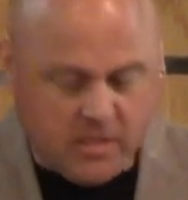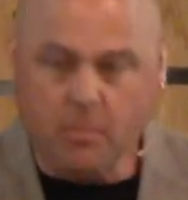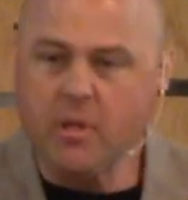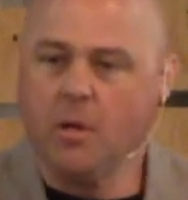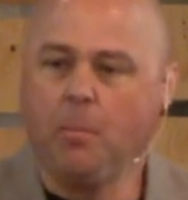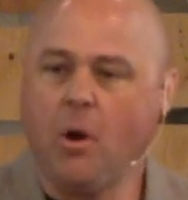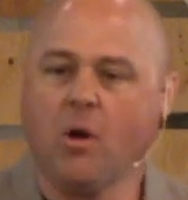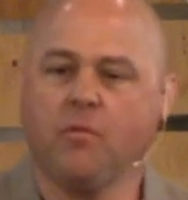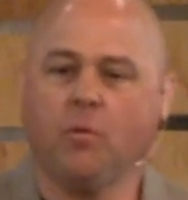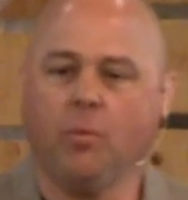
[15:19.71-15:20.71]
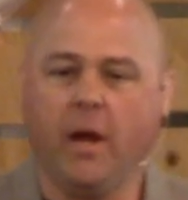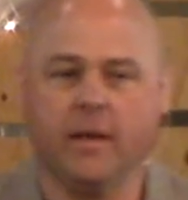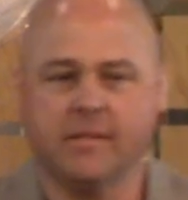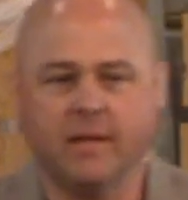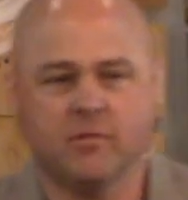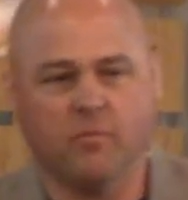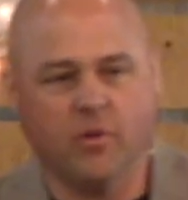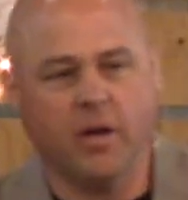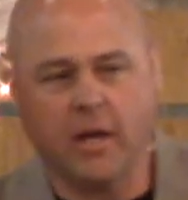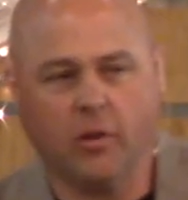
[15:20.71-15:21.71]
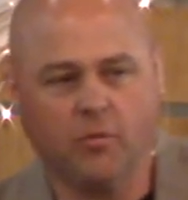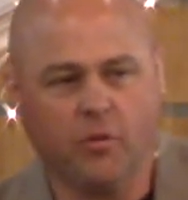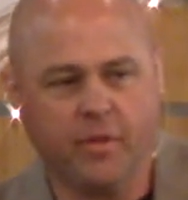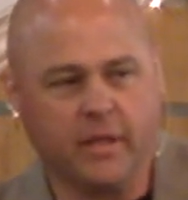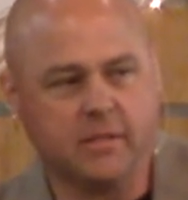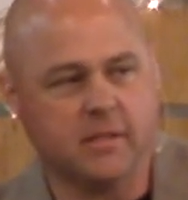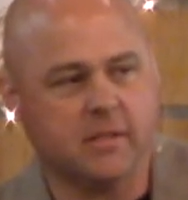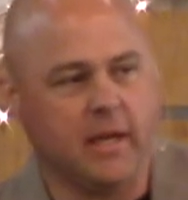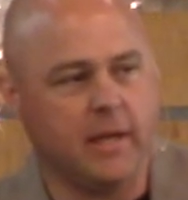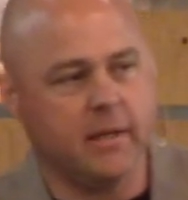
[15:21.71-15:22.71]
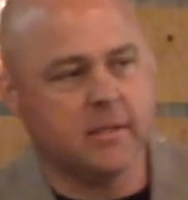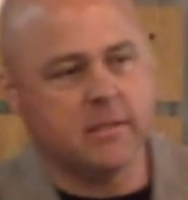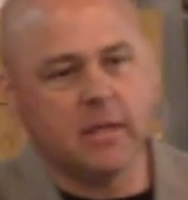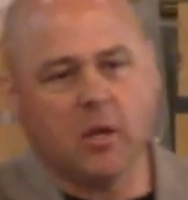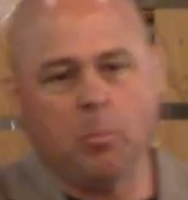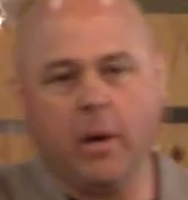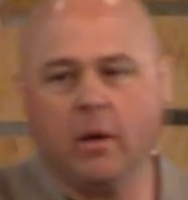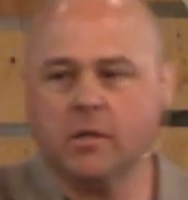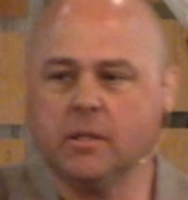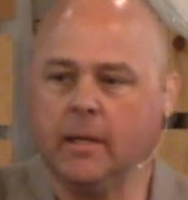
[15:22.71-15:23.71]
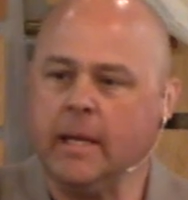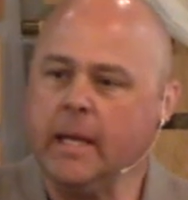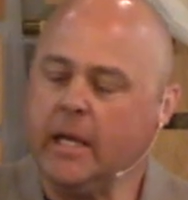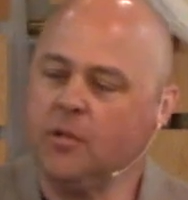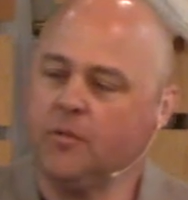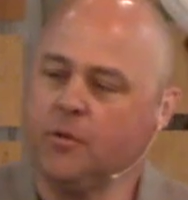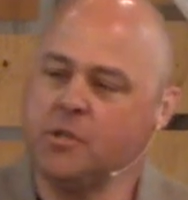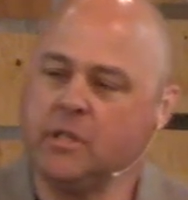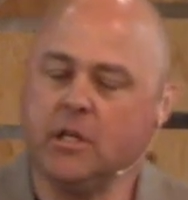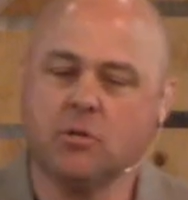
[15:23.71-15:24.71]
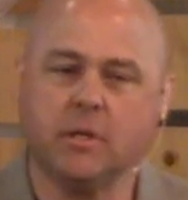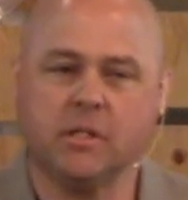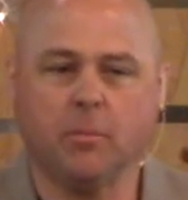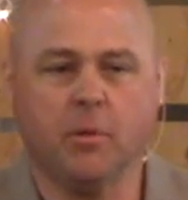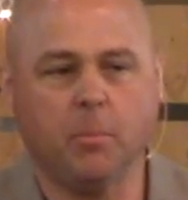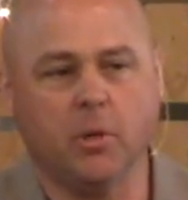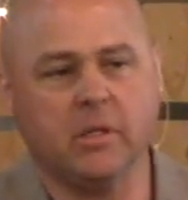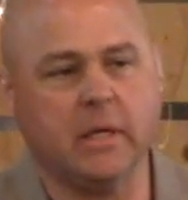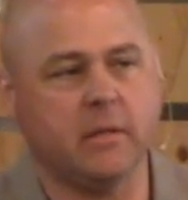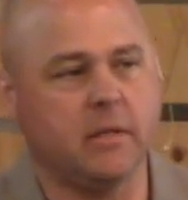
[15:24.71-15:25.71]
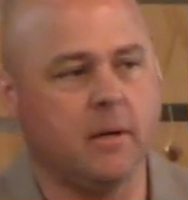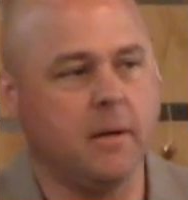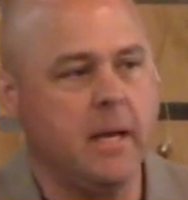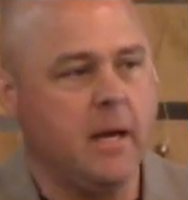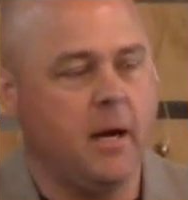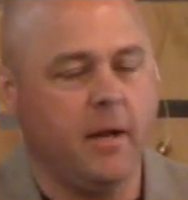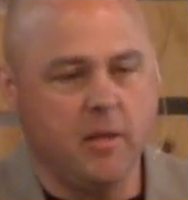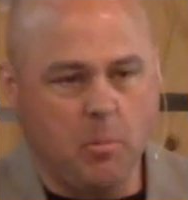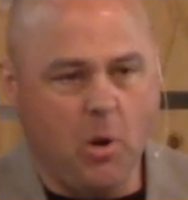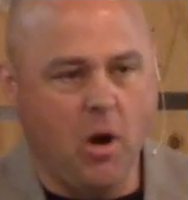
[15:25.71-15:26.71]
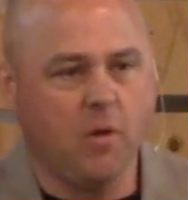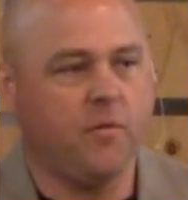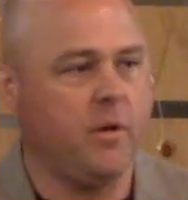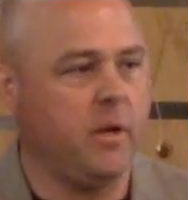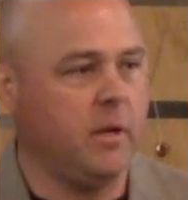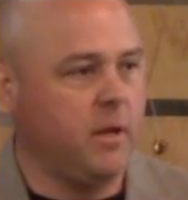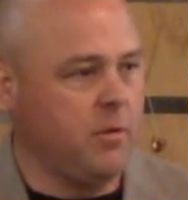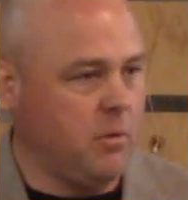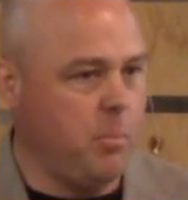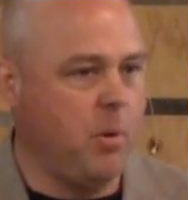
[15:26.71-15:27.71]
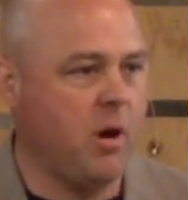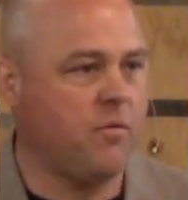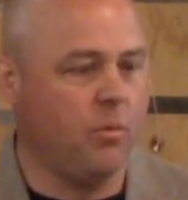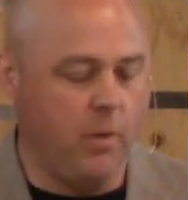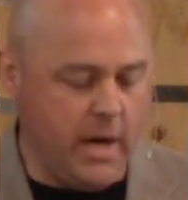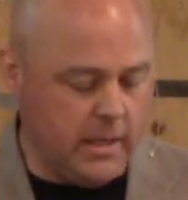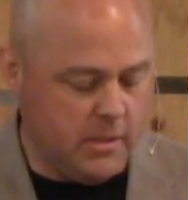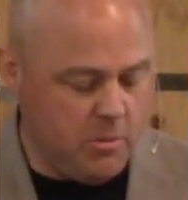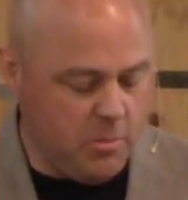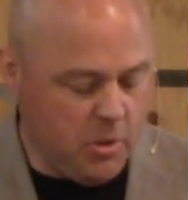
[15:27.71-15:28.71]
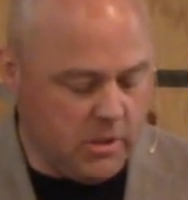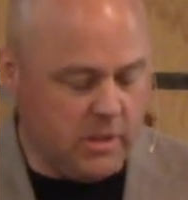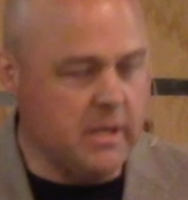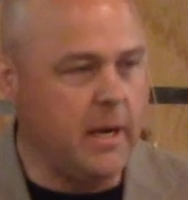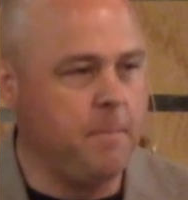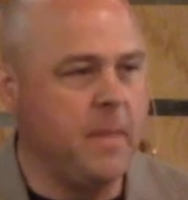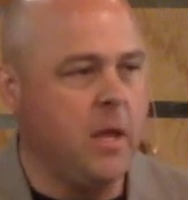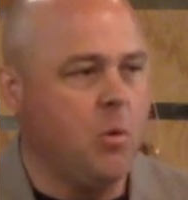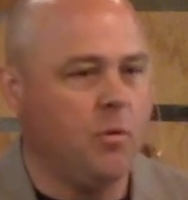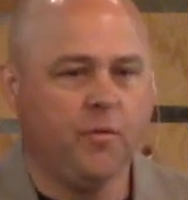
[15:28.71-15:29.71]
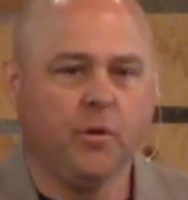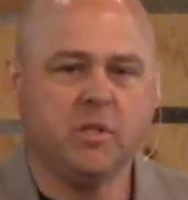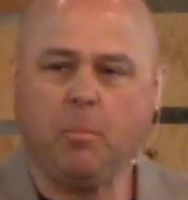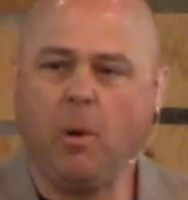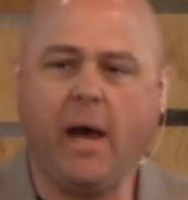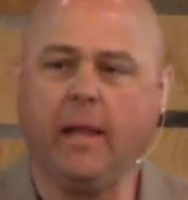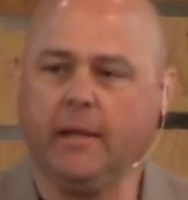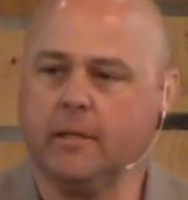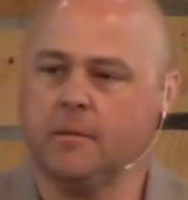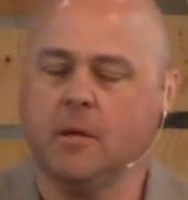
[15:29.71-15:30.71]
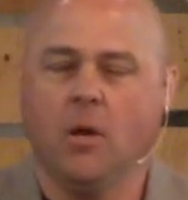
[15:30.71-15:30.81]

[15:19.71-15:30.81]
Some of the apocryphal writings have some very colorful things to say, and this is in comparison. In the first century, some of the books out there uh, in the Apocrypha and other apocryphal writings, some of the books of the time, refer to Pilate.